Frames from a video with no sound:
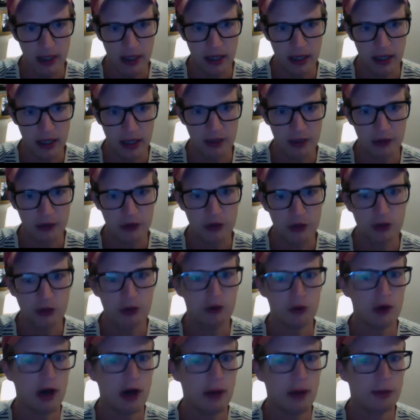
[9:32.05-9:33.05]
and 2
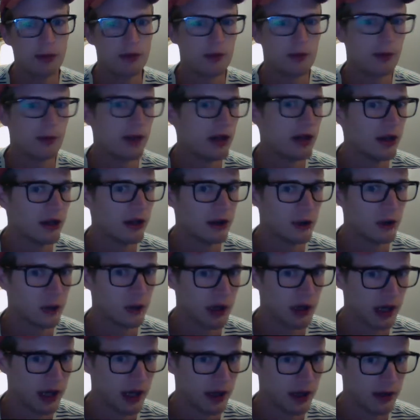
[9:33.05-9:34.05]
drops
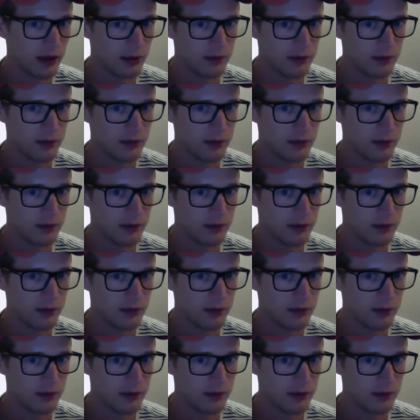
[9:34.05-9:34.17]
melaleuca.